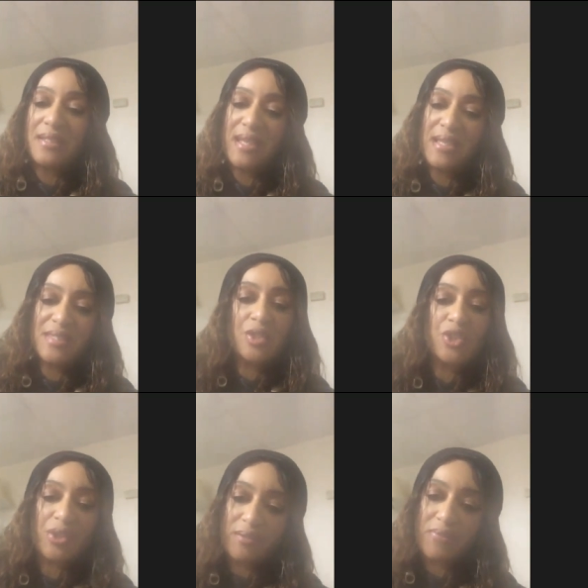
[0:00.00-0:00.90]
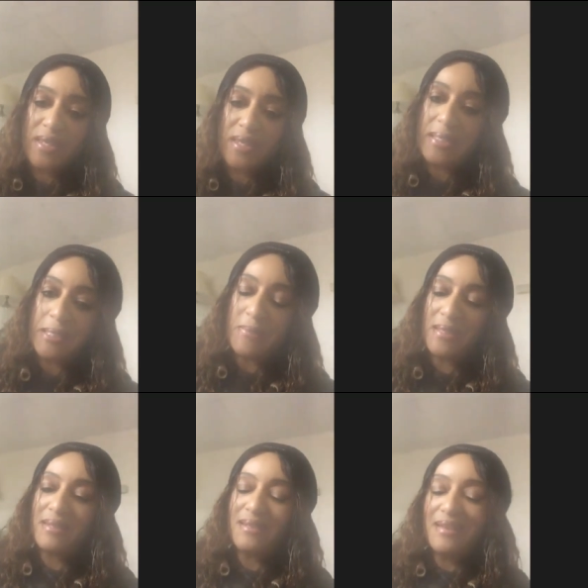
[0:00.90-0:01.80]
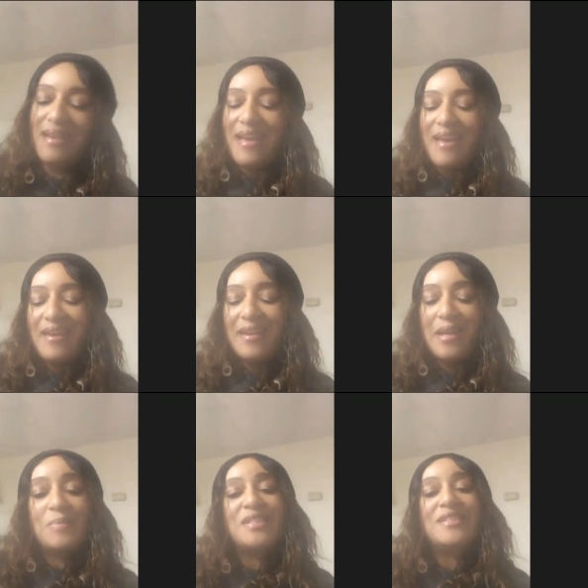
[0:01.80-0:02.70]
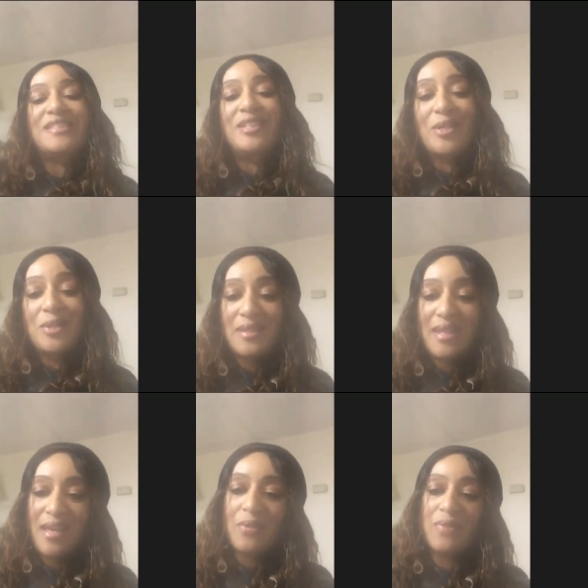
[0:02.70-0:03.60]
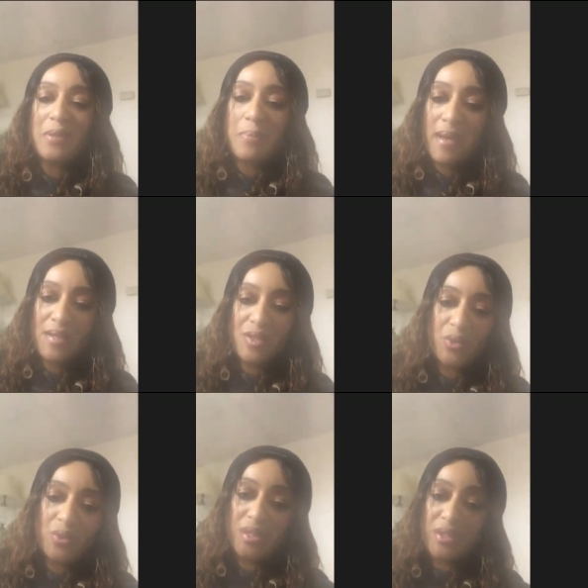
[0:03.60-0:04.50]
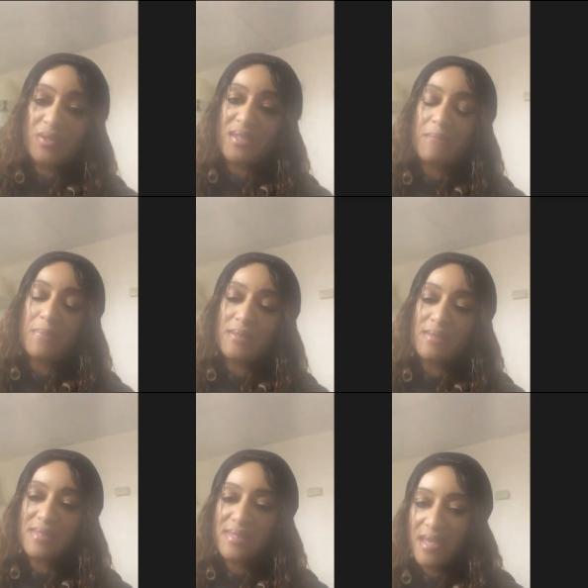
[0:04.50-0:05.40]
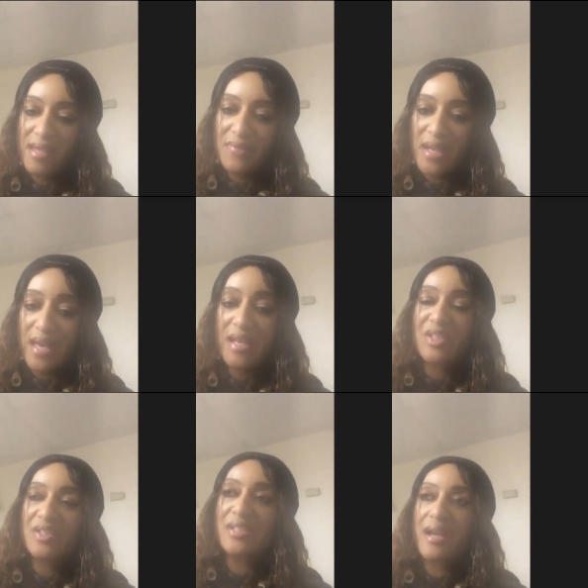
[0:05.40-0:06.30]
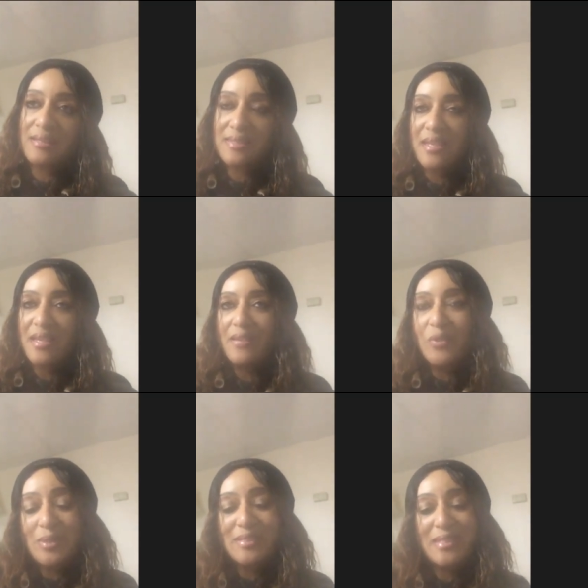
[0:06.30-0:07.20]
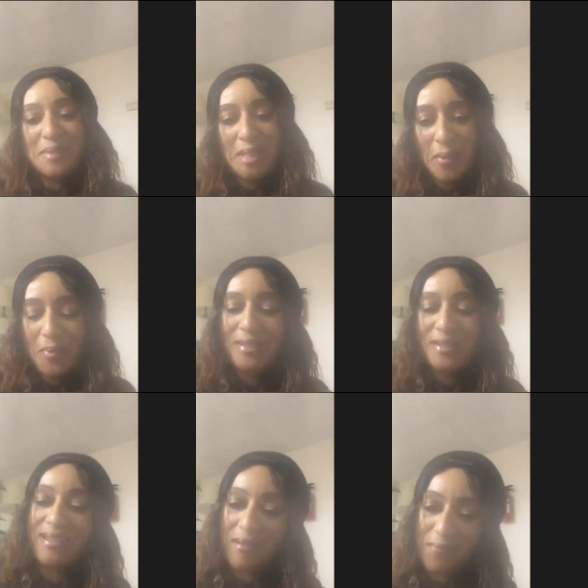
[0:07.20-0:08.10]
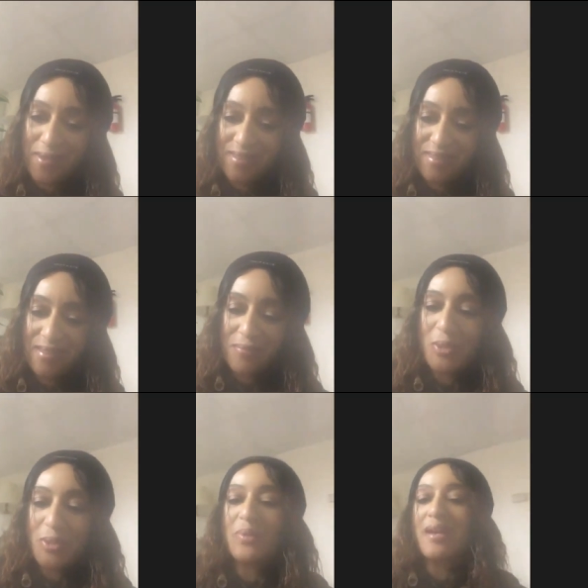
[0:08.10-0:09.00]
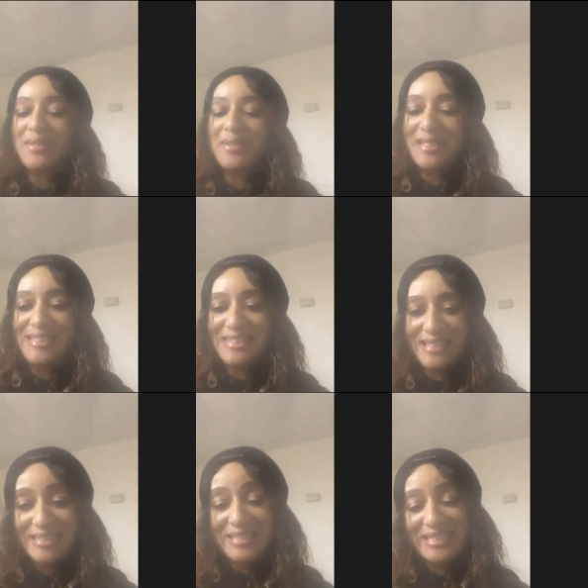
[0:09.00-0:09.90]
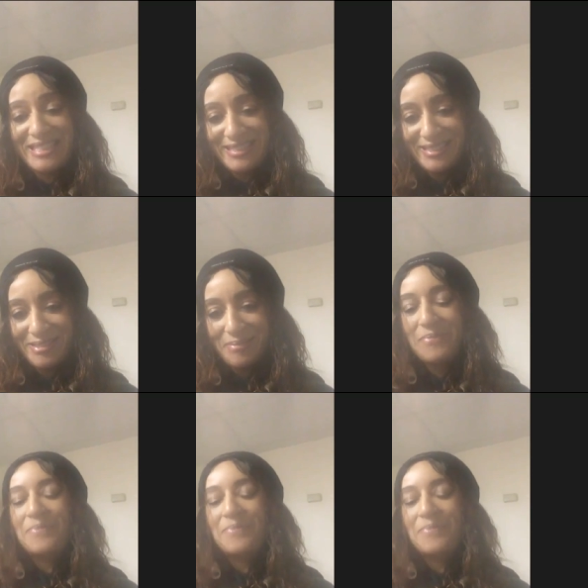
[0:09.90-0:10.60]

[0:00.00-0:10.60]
And that's a trick of the enemy. And I'm just learning that over the past two years I've been saved. I actually got saved on September 11th of 2016.